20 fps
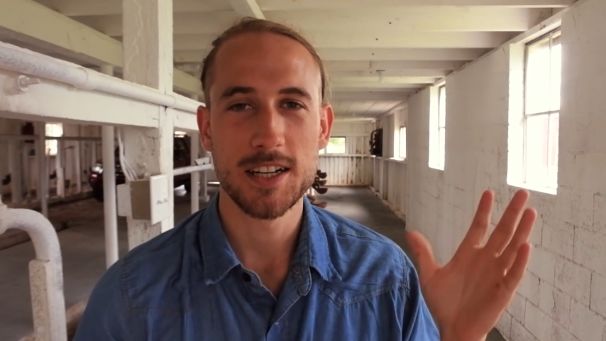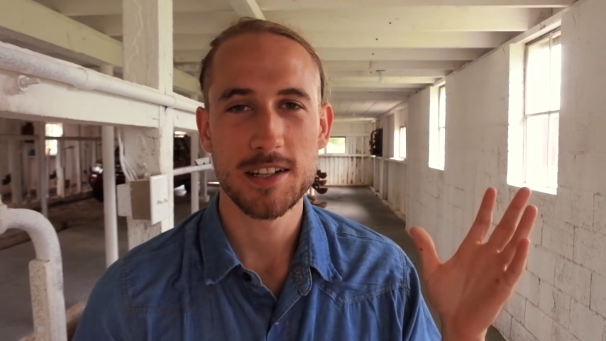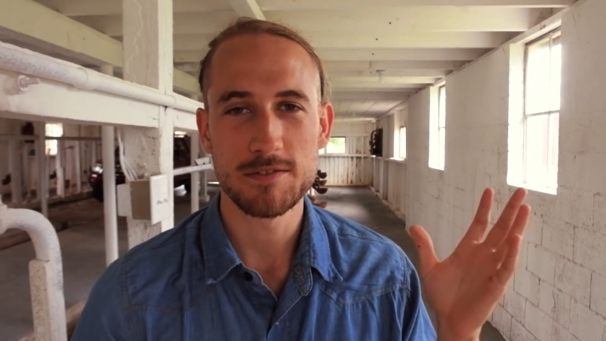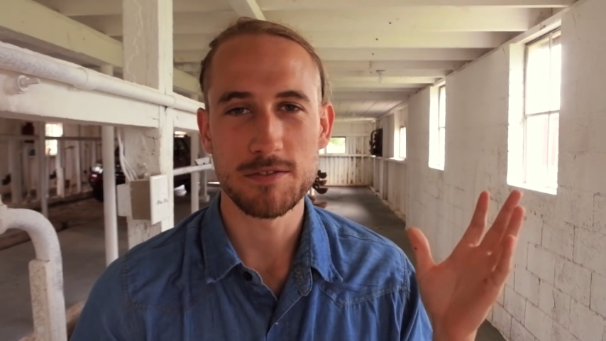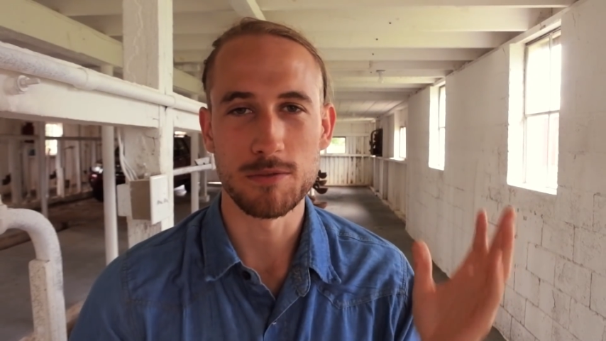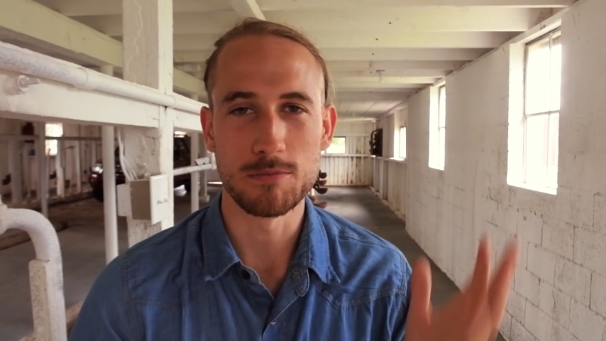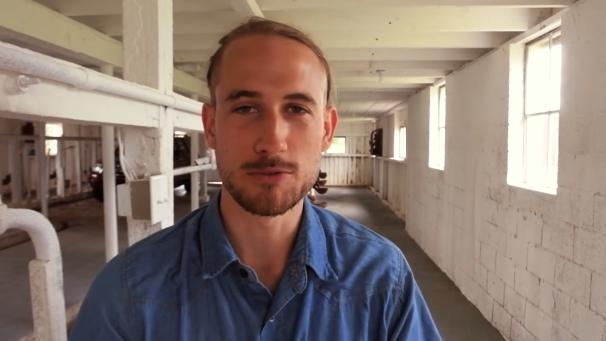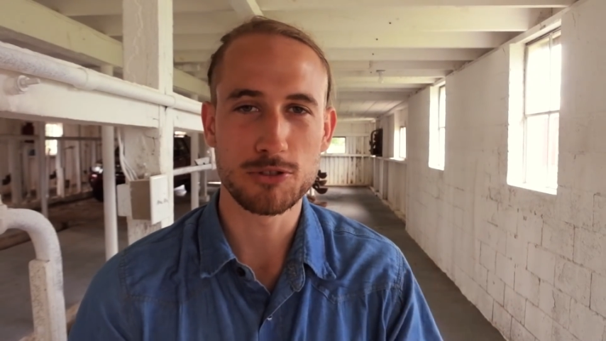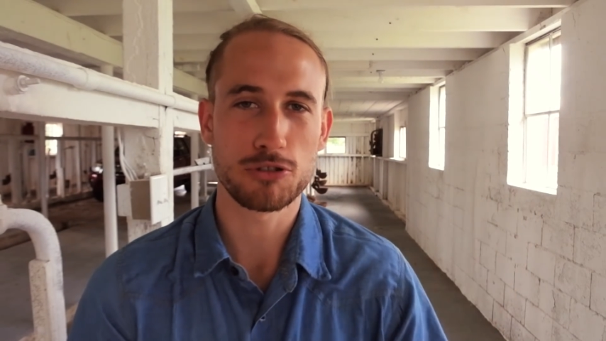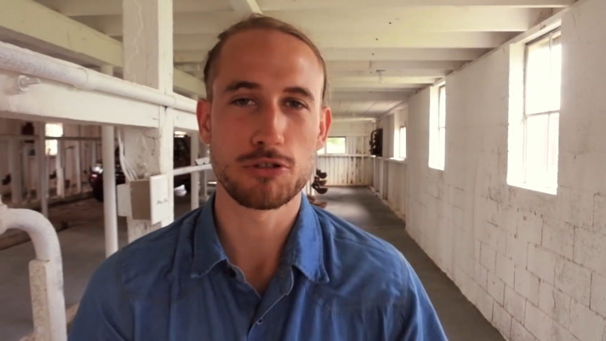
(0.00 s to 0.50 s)

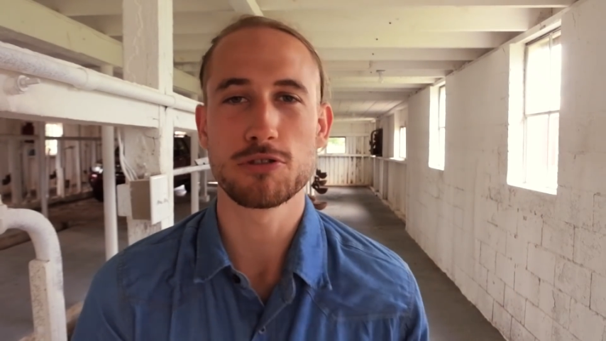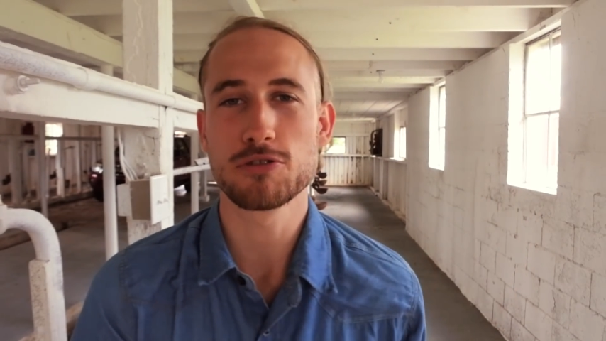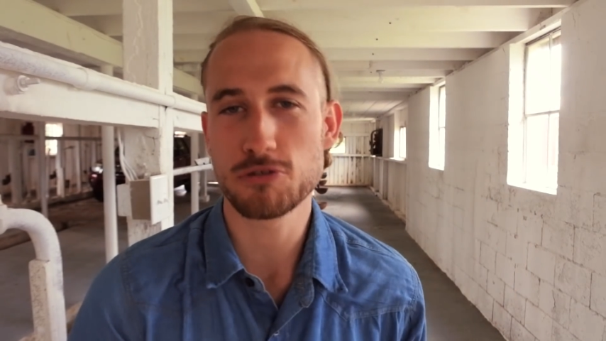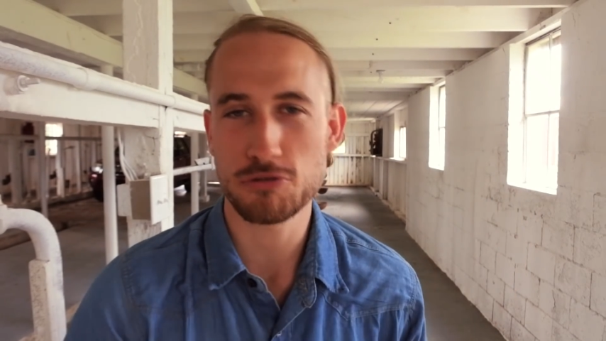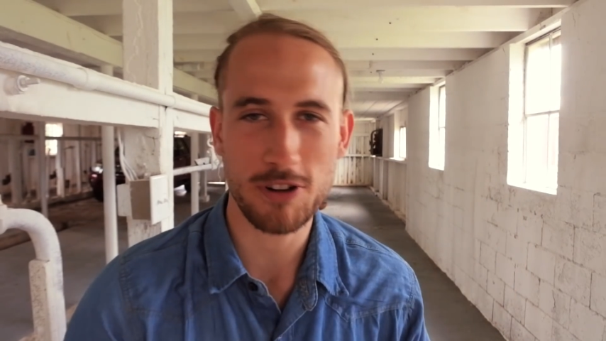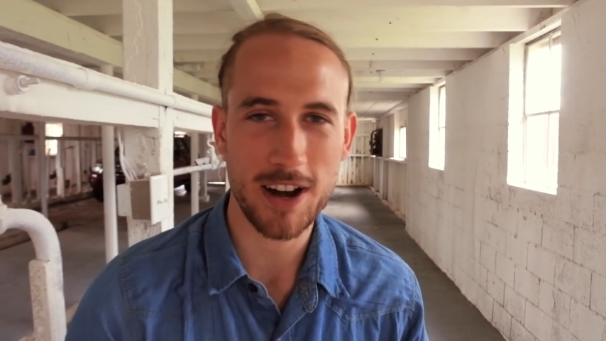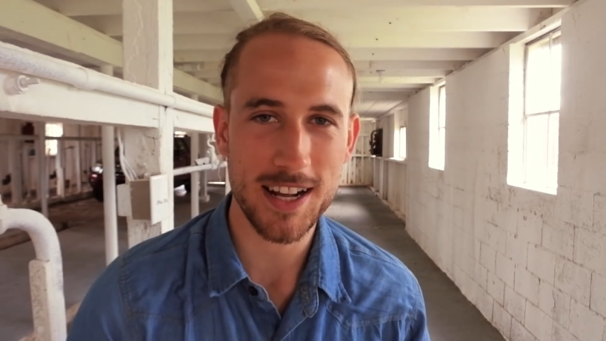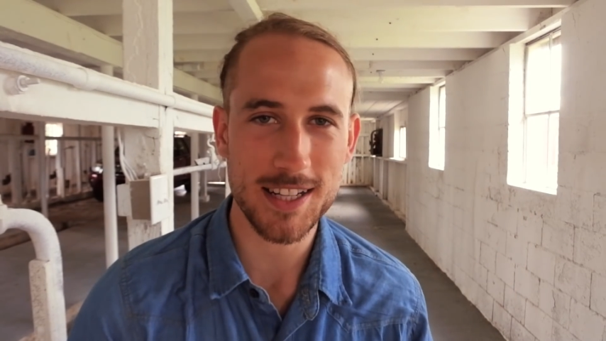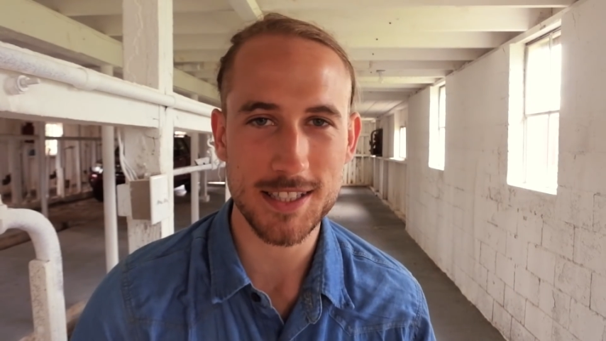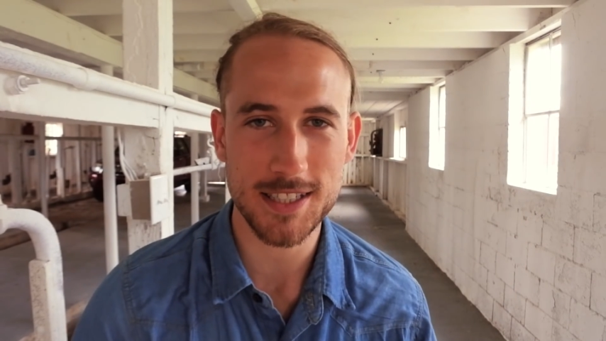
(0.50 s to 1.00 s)
from
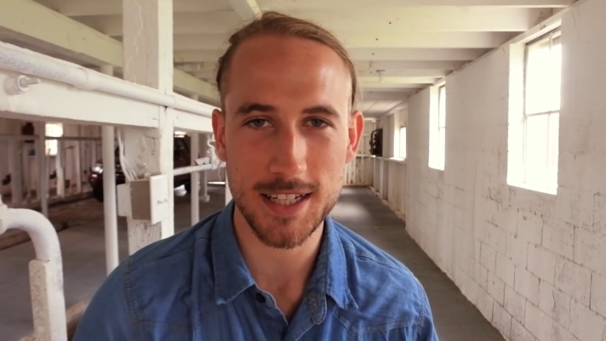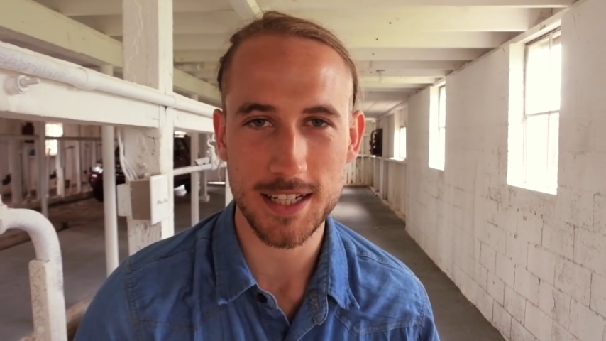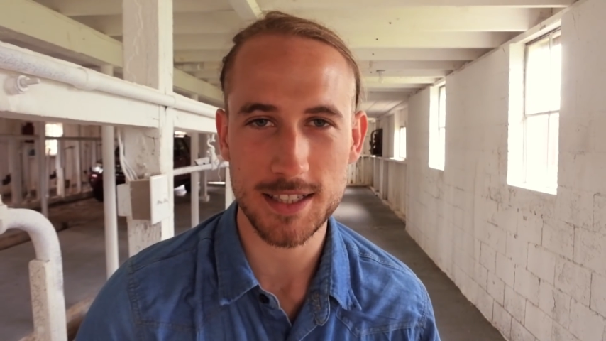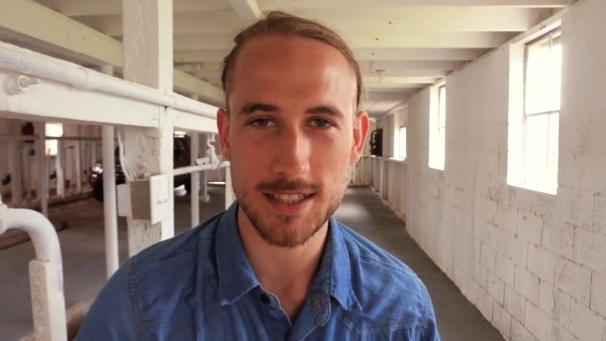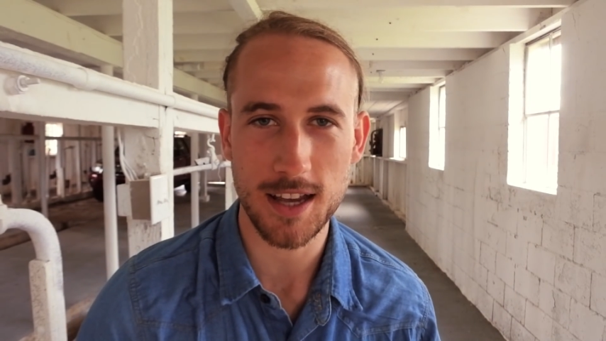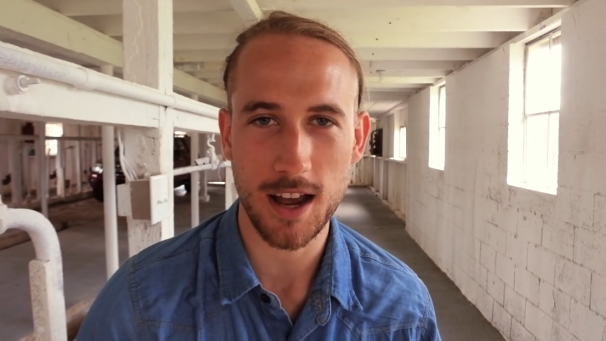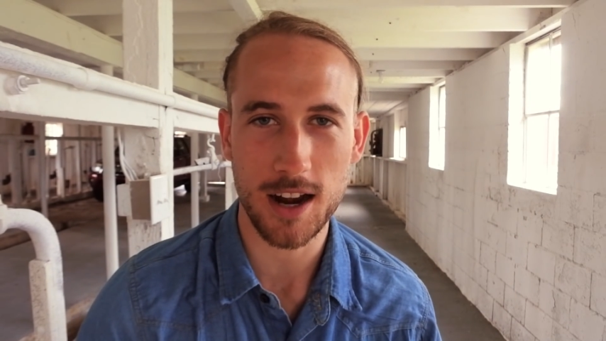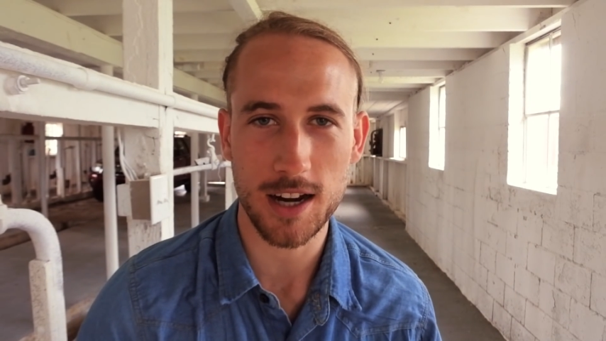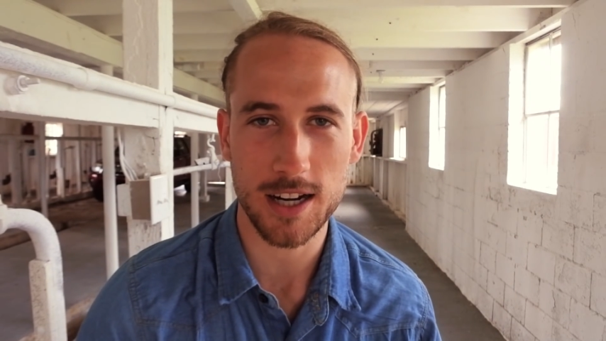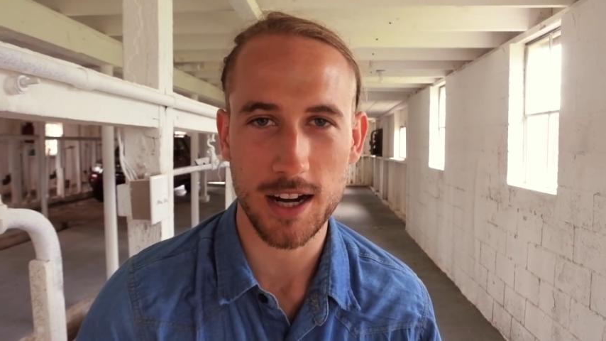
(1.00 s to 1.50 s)

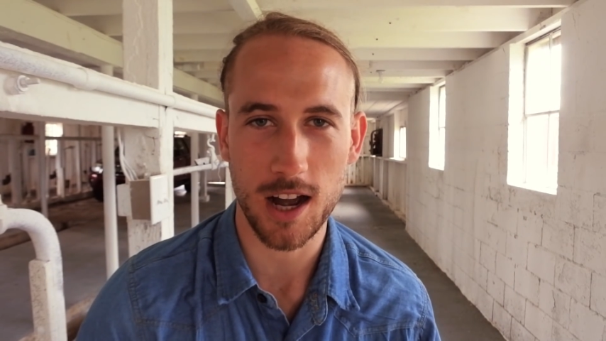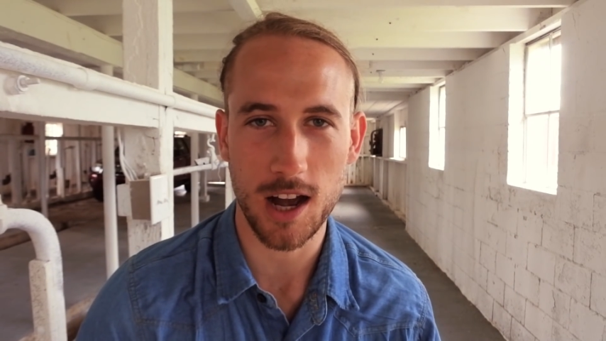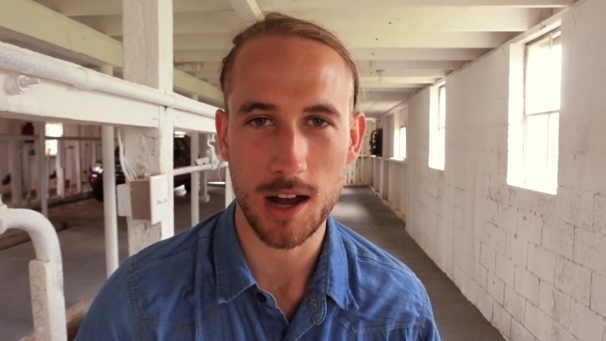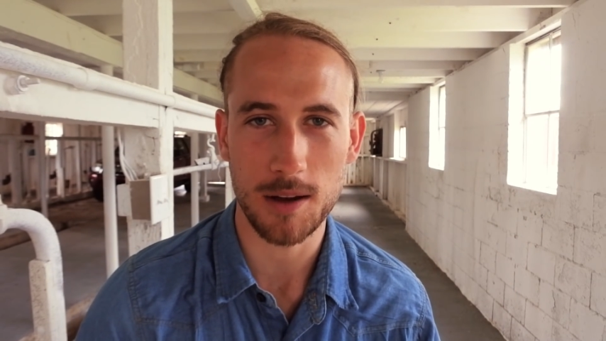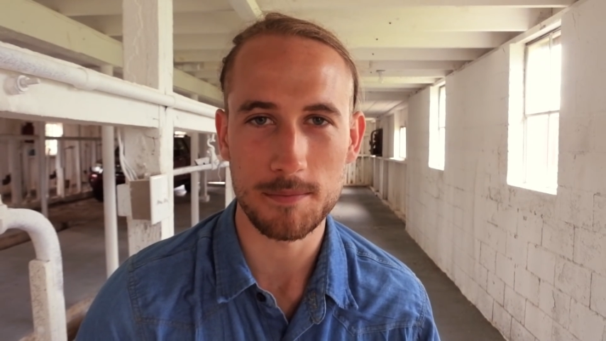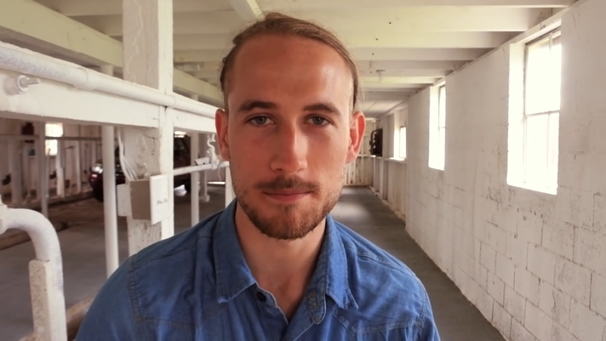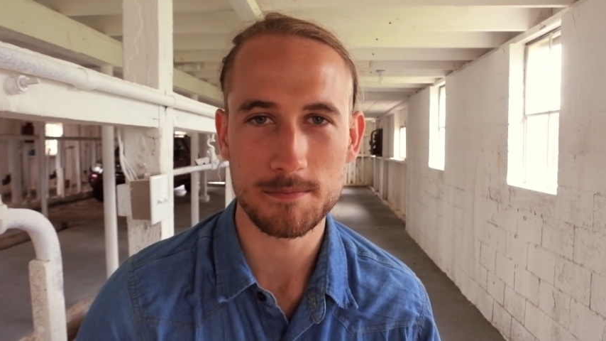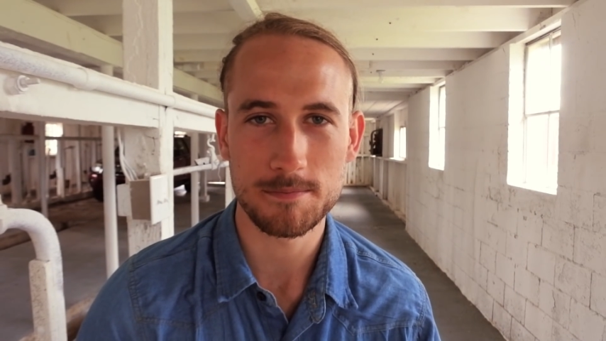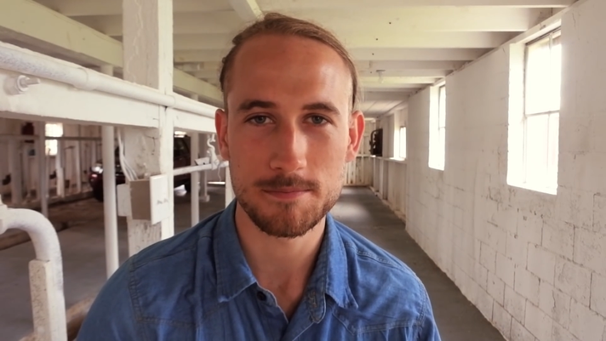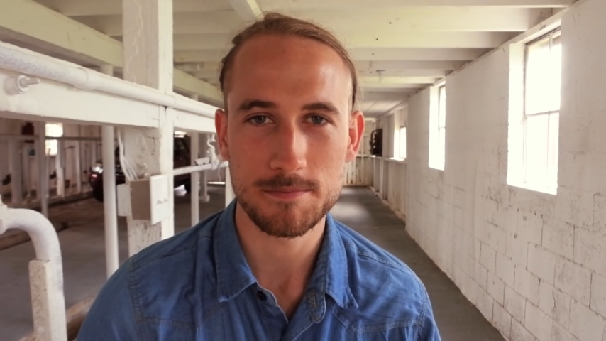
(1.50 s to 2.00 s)

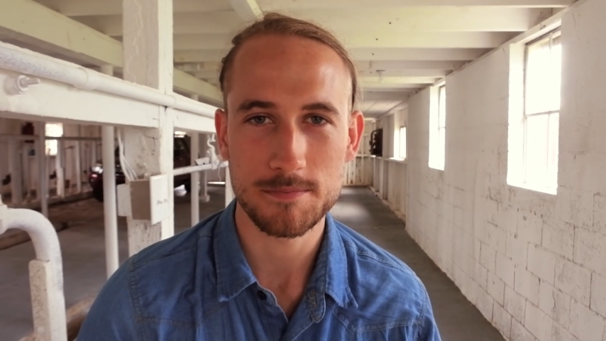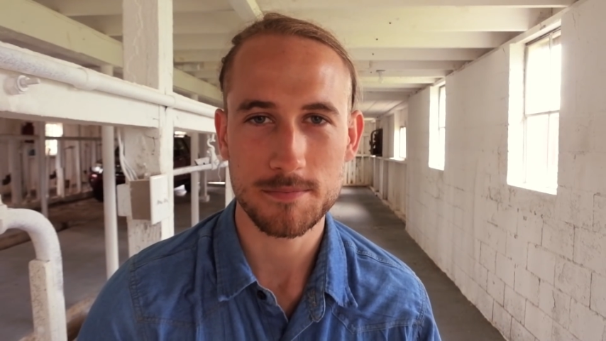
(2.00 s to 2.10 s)
TrueTransient.com